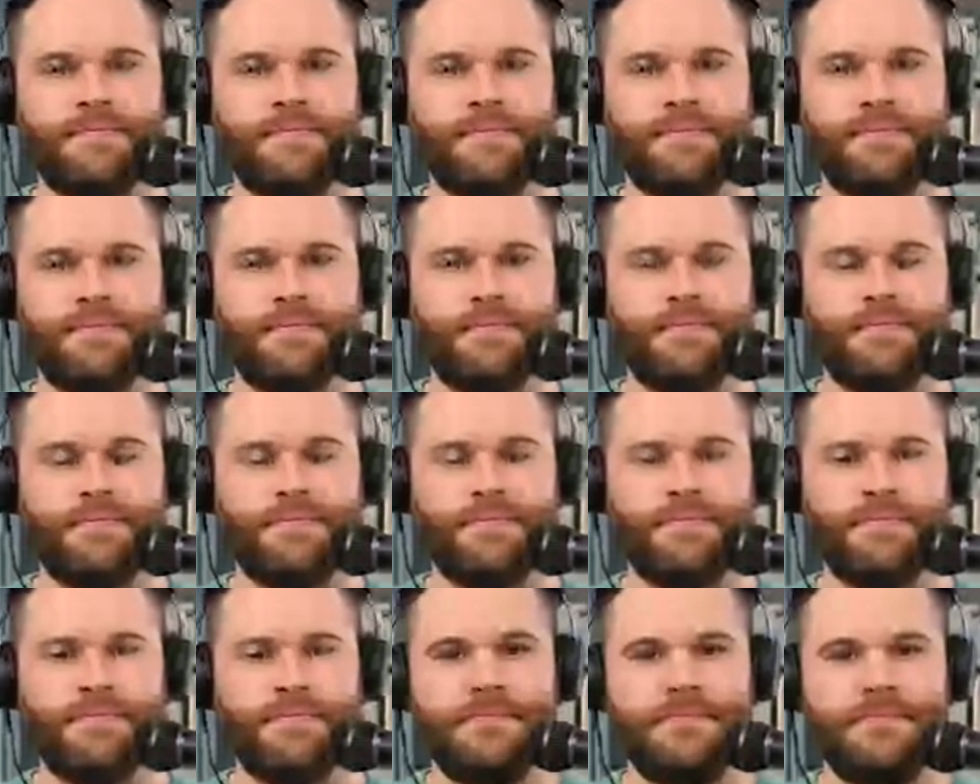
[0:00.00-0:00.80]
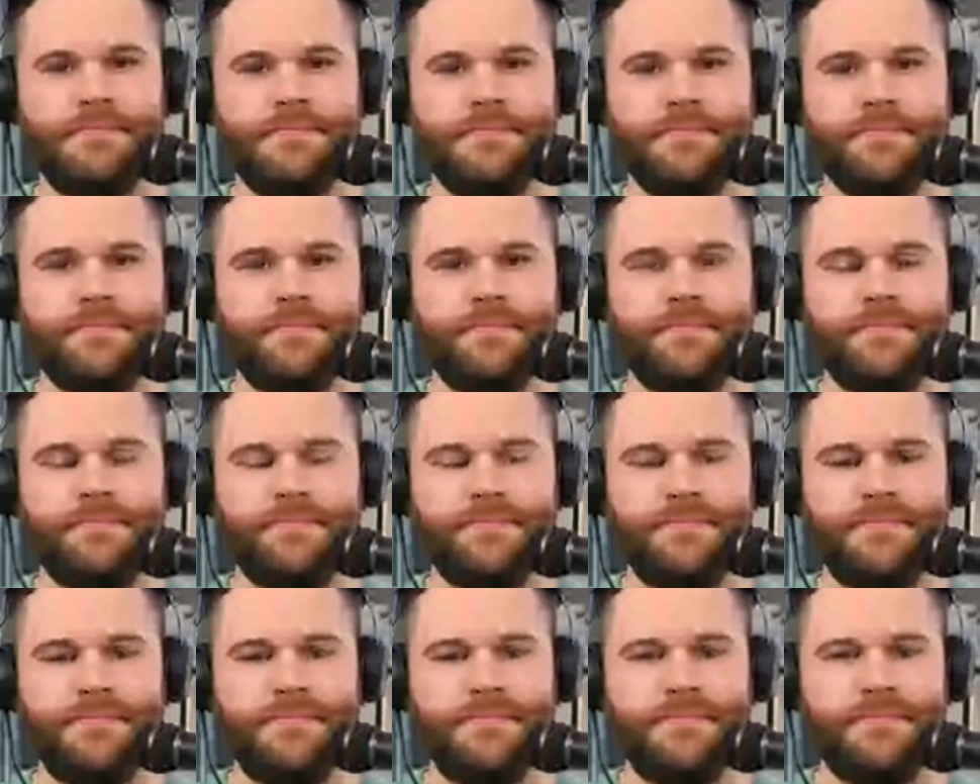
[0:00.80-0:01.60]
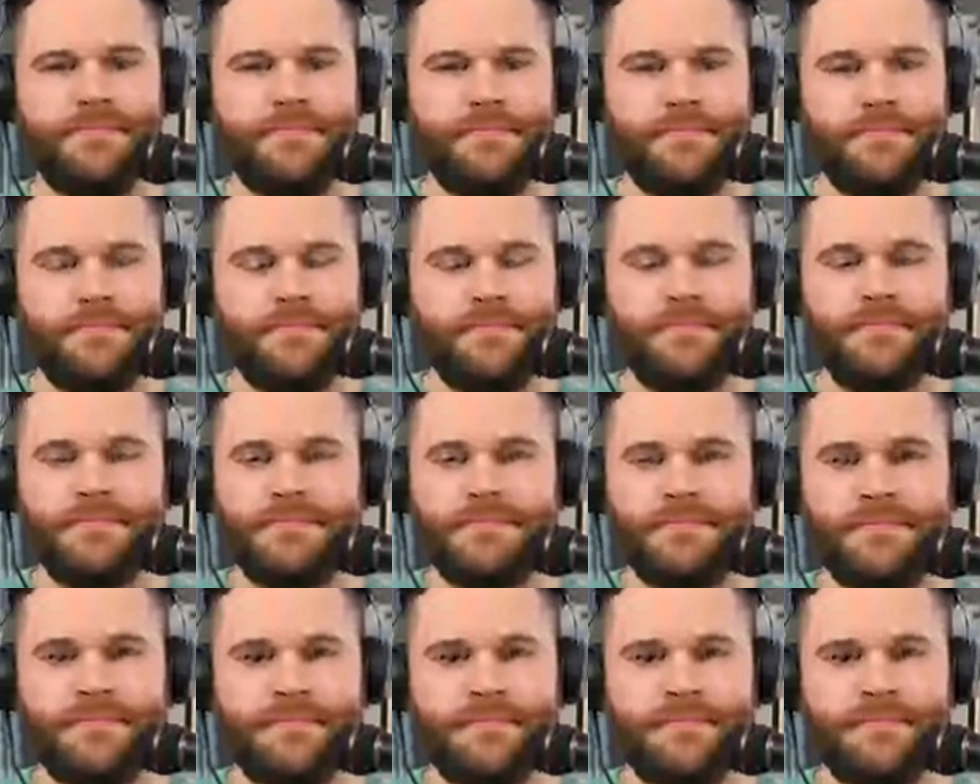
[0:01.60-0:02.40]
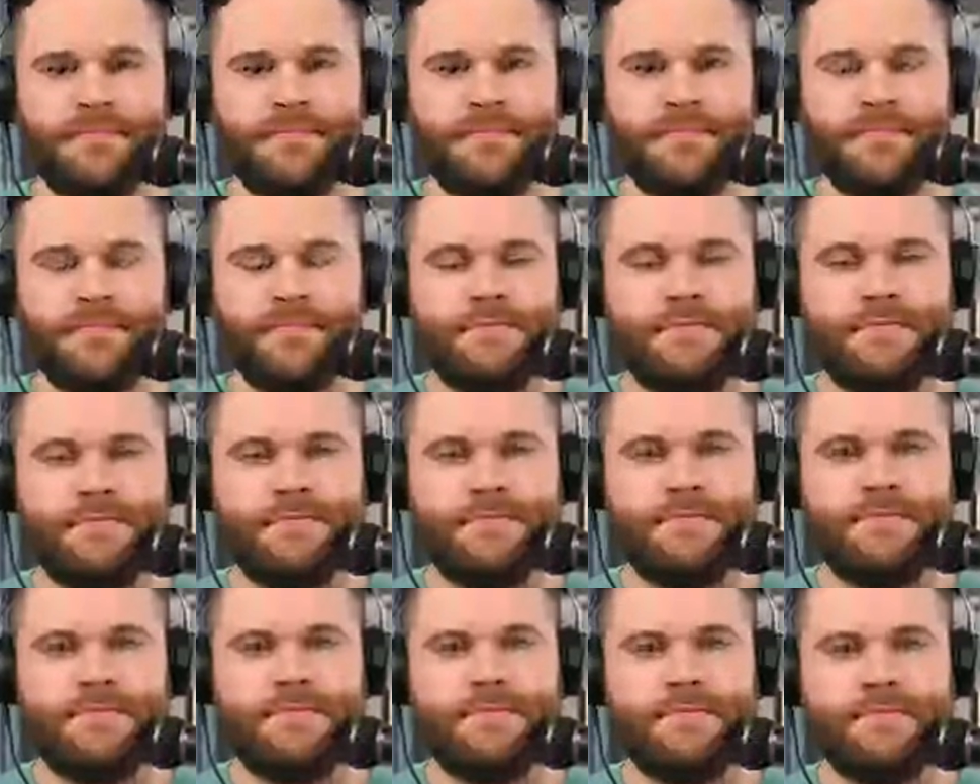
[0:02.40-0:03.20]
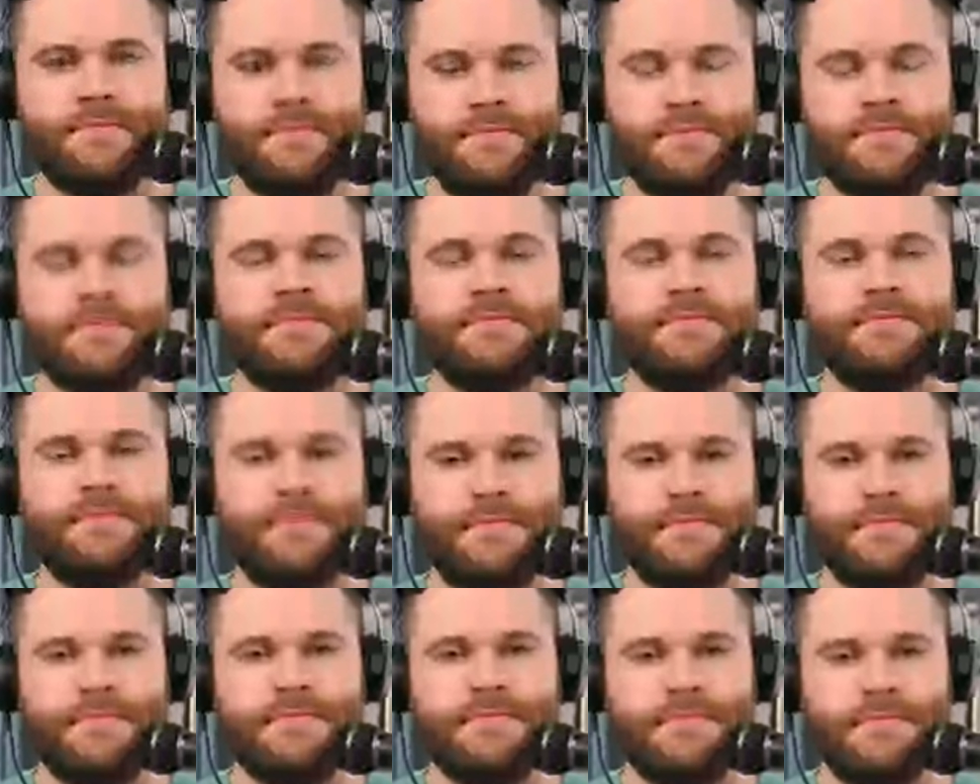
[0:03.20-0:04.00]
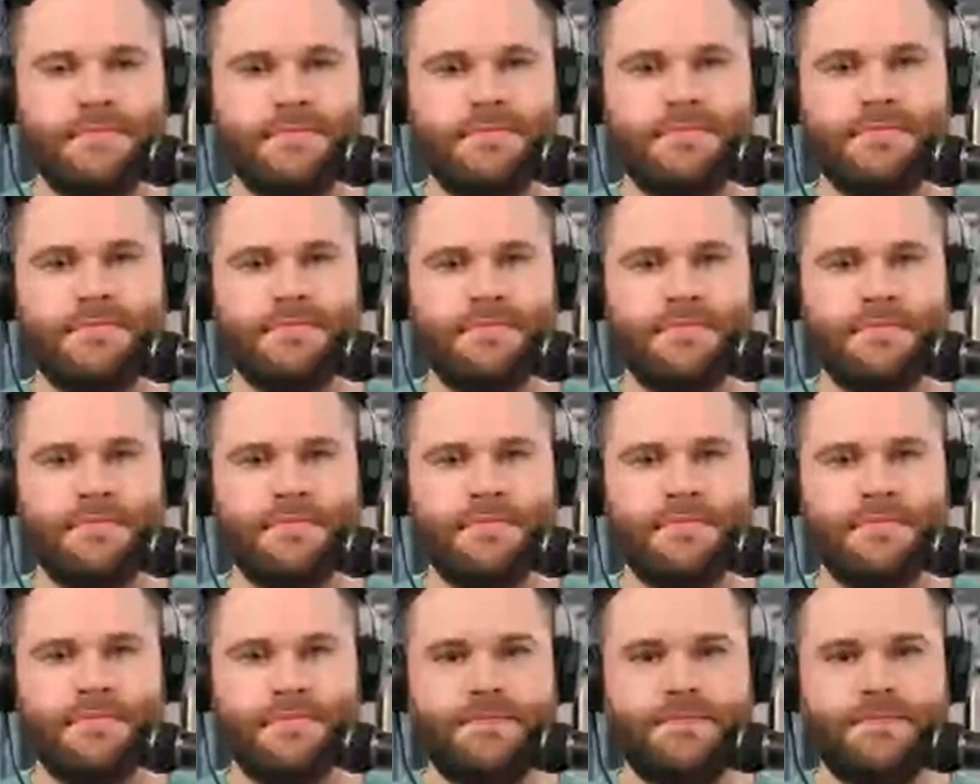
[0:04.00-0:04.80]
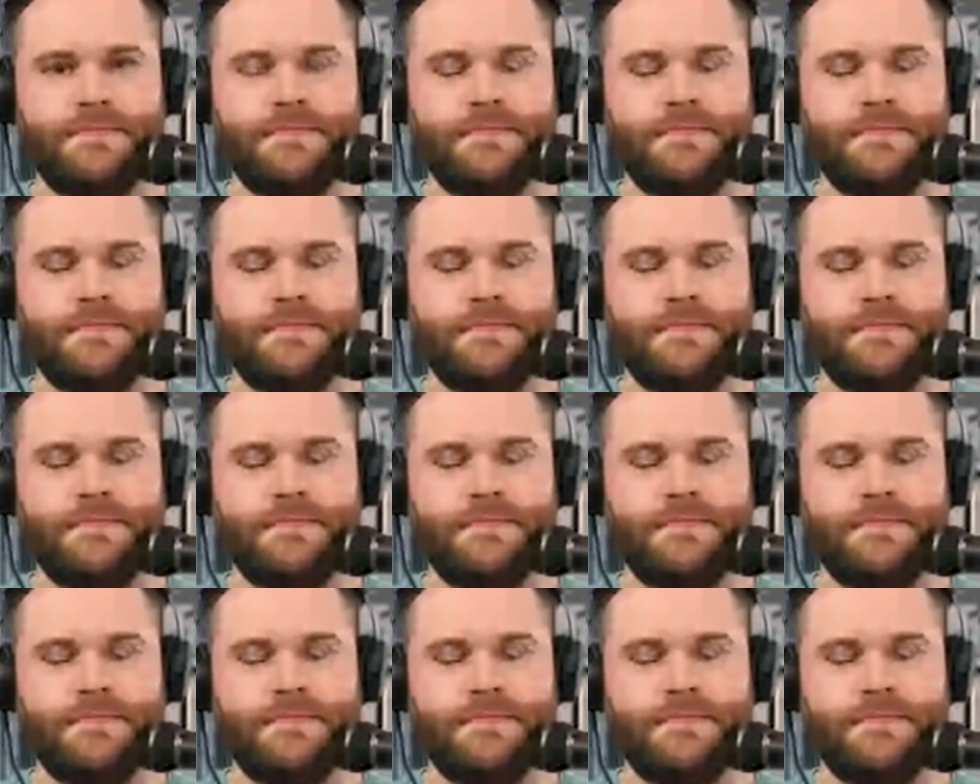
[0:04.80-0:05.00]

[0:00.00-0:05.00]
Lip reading: This person isn't speaking.